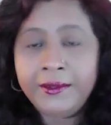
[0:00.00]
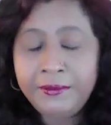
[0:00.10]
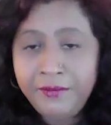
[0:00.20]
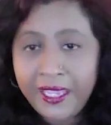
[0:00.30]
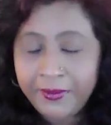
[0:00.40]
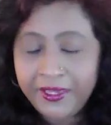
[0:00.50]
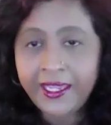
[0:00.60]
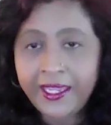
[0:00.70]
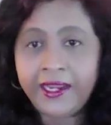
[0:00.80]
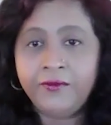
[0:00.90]
maybe
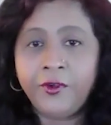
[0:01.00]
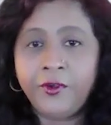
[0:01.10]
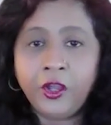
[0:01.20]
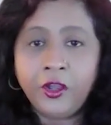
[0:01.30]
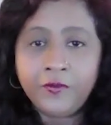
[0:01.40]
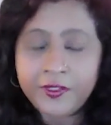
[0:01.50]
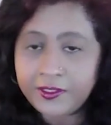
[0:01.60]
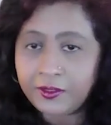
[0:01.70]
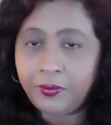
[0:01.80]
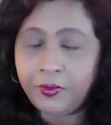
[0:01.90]
get involved,
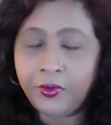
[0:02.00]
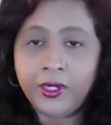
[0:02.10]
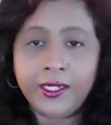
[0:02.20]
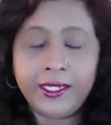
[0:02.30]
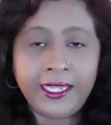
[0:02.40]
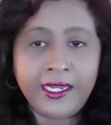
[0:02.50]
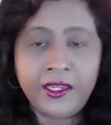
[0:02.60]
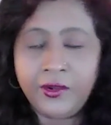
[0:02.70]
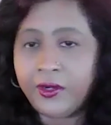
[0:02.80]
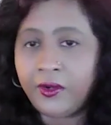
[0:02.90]
support in
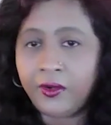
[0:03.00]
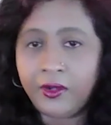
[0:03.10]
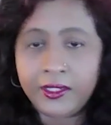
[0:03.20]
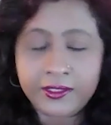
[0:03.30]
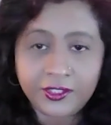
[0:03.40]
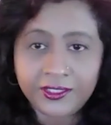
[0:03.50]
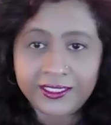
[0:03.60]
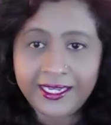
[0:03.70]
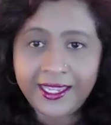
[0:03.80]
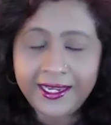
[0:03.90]
your cause,
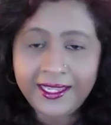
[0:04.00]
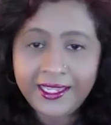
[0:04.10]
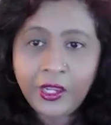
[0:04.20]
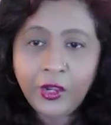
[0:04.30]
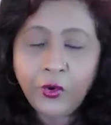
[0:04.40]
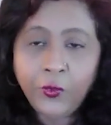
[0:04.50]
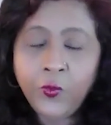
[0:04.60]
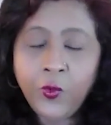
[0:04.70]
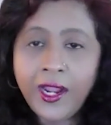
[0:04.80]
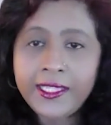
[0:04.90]
Shirley Ann.
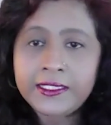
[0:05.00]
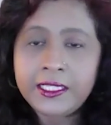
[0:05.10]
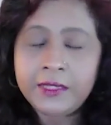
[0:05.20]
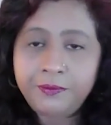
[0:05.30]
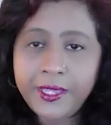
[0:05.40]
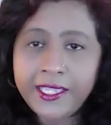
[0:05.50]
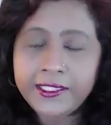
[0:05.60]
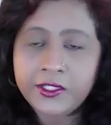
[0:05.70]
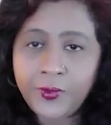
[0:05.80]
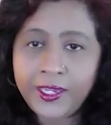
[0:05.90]
What is the
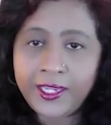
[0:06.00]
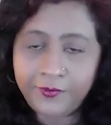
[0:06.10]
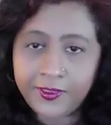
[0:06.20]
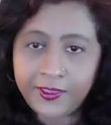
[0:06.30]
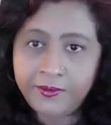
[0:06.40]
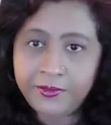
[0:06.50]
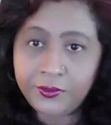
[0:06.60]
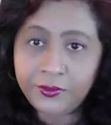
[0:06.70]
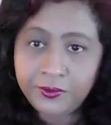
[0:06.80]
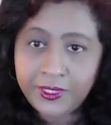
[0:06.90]
best way for them
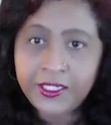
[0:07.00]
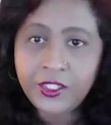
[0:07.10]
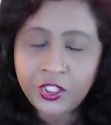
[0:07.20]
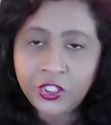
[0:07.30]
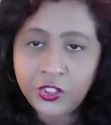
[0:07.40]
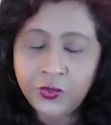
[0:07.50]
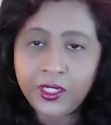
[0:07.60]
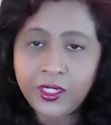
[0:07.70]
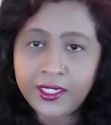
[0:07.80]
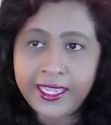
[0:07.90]
to reach
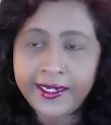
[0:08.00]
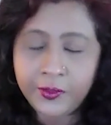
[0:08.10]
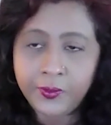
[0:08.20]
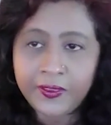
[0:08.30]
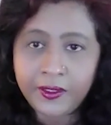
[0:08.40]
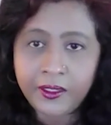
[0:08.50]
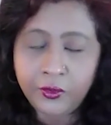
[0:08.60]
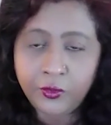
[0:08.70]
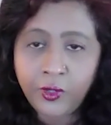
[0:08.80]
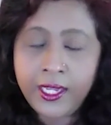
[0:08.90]
you, connect with
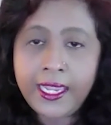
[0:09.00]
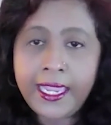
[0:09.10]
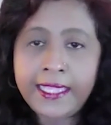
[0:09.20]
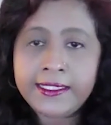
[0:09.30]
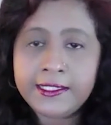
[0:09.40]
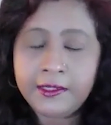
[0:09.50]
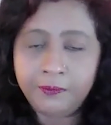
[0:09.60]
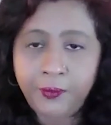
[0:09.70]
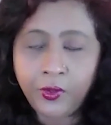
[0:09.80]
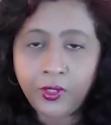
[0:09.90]
you, and
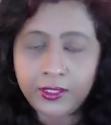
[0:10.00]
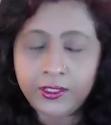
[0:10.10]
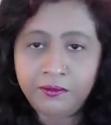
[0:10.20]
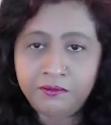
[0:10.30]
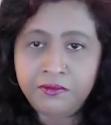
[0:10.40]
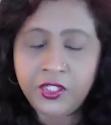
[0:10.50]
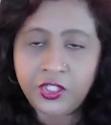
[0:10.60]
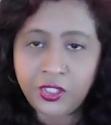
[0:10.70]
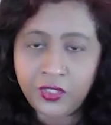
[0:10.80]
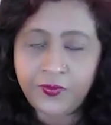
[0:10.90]
support the
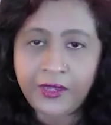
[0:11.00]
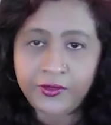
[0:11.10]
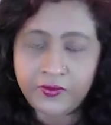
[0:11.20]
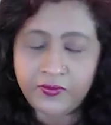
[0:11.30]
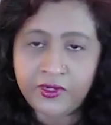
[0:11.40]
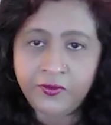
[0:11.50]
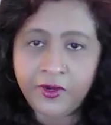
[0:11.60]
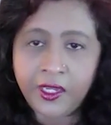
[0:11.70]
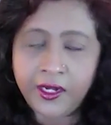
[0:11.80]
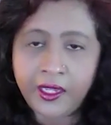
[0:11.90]
mission of House of
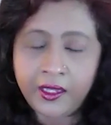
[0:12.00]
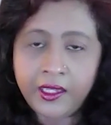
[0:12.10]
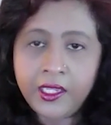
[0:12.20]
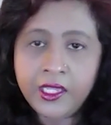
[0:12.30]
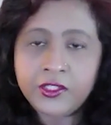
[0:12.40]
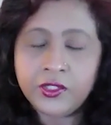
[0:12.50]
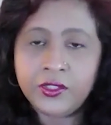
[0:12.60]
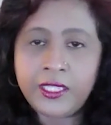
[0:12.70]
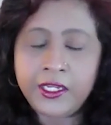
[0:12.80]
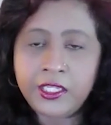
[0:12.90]
Nirvana so
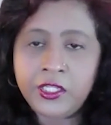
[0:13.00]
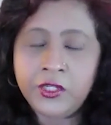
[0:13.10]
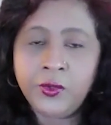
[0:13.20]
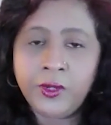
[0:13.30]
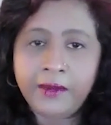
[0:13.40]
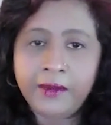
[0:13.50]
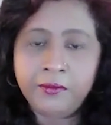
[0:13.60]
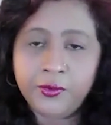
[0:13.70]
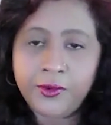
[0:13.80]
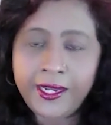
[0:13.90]
that you can
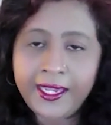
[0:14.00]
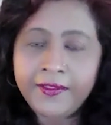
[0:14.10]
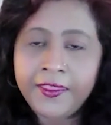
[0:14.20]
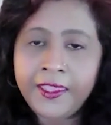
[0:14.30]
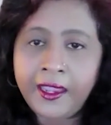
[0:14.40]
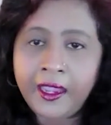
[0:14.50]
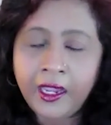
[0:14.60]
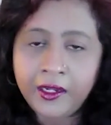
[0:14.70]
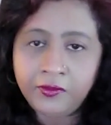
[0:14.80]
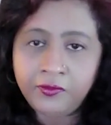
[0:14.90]
bring the
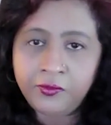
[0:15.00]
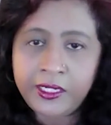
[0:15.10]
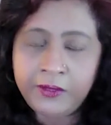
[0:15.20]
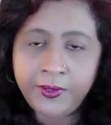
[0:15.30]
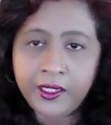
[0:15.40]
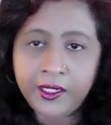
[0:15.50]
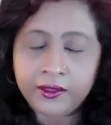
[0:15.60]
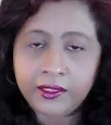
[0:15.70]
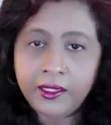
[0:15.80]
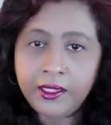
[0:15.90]
art of
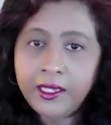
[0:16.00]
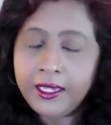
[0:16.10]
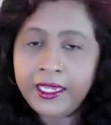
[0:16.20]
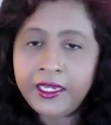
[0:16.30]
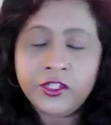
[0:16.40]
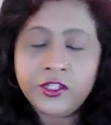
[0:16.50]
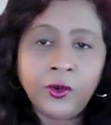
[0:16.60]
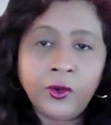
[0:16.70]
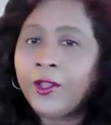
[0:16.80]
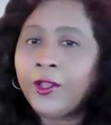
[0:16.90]
rebirth
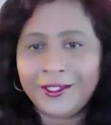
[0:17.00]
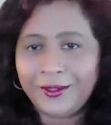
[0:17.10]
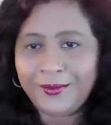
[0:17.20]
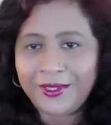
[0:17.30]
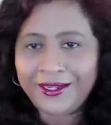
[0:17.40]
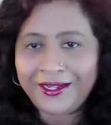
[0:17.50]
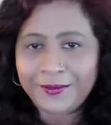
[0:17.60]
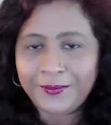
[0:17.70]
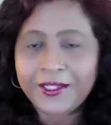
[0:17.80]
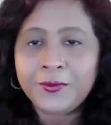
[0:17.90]
into all the
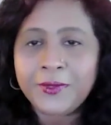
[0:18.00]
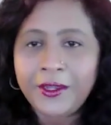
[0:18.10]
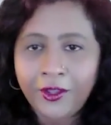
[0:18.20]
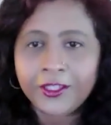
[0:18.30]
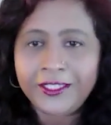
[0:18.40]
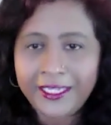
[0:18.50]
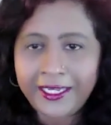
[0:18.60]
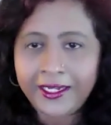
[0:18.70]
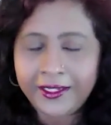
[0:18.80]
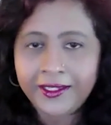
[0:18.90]
communities, because we all
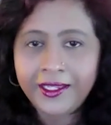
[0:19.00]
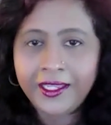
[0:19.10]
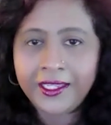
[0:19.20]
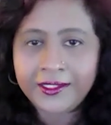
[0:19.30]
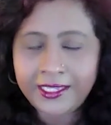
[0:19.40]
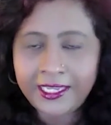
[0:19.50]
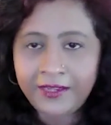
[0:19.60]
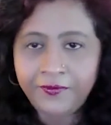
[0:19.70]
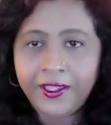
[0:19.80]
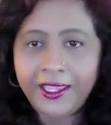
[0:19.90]
need a
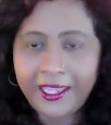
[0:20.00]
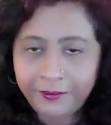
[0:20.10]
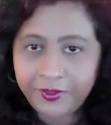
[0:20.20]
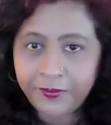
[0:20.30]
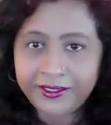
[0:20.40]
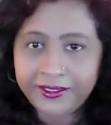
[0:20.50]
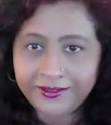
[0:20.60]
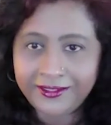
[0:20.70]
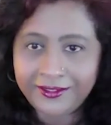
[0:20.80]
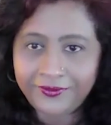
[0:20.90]
safe, happy place
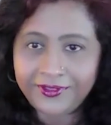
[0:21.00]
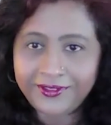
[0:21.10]
to live?